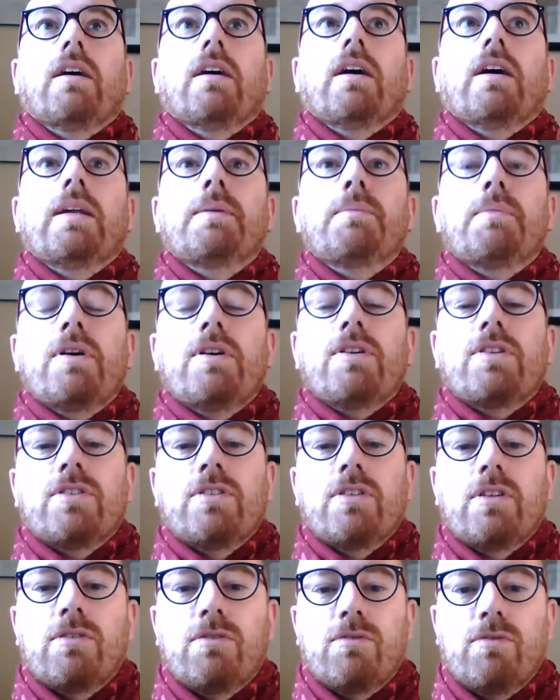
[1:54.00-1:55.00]
an
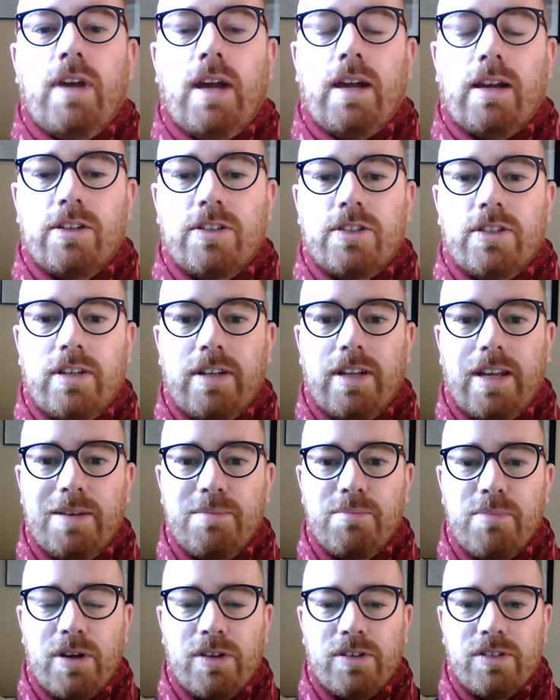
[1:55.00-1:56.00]
emotional reaction
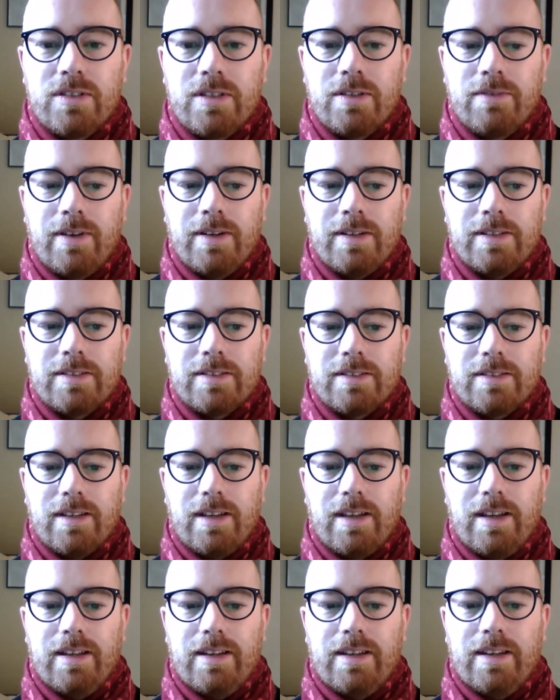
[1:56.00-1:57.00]
in most of us,
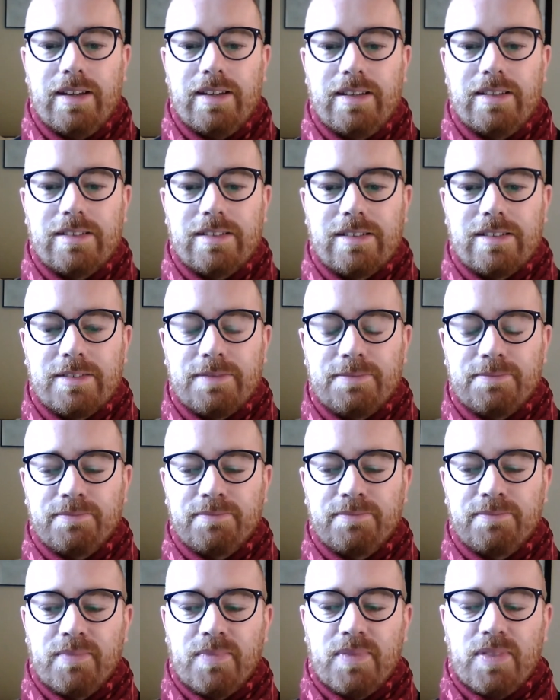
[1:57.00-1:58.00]
at least.
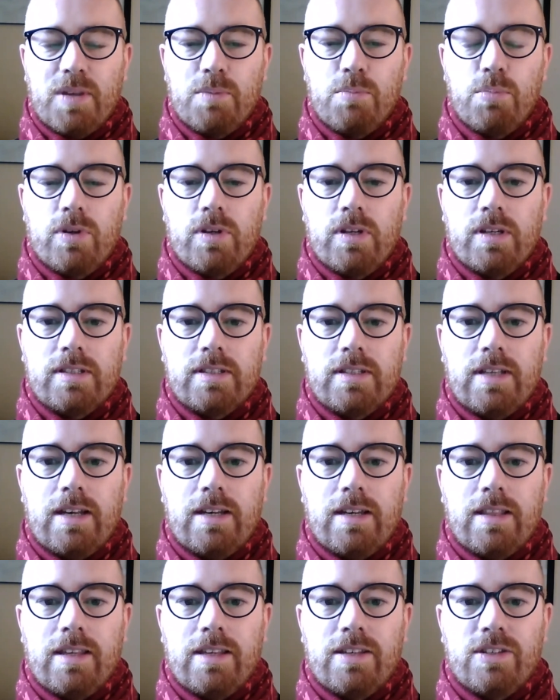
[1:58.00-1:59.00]
The Buddha
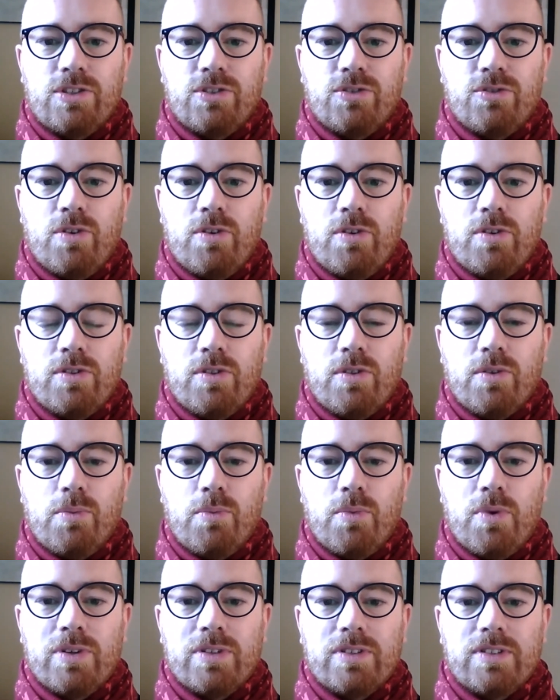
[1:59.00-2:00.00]
said this truth
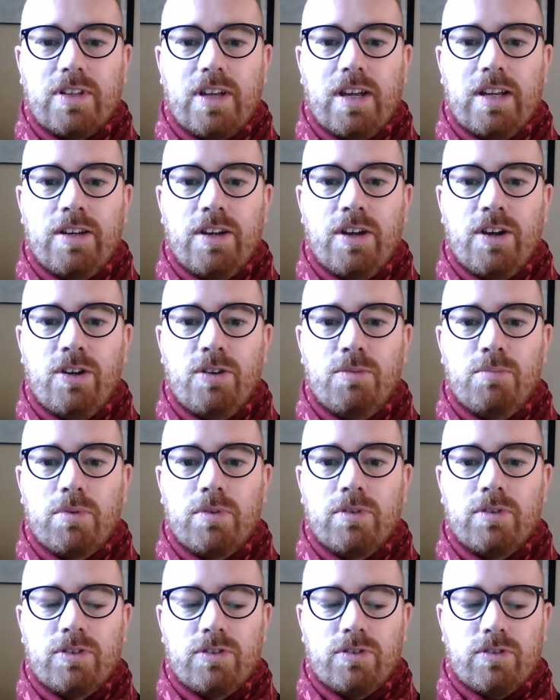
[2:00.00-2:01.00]
was a
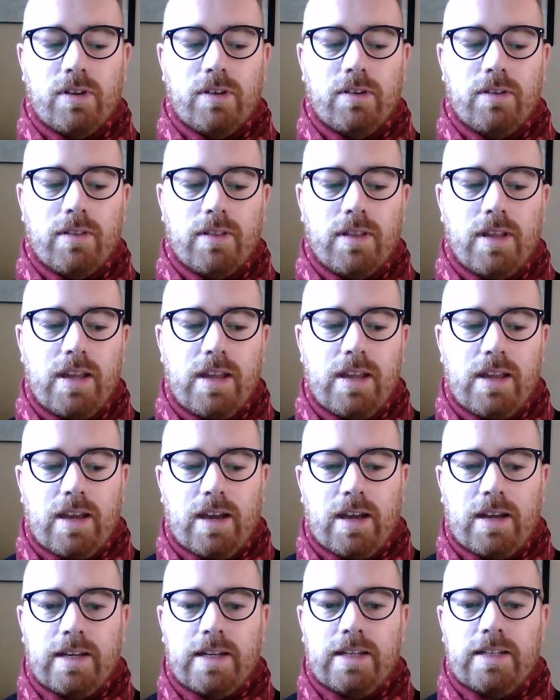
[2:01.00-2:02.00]
noble truth.
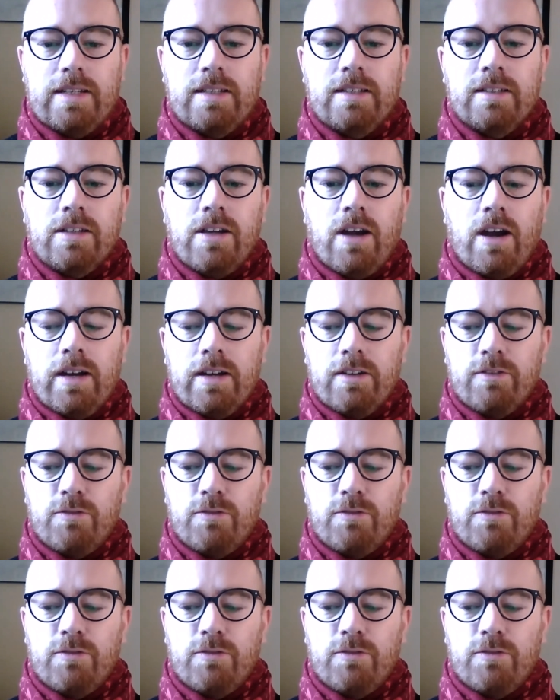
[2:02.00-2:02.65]
And he didn't kind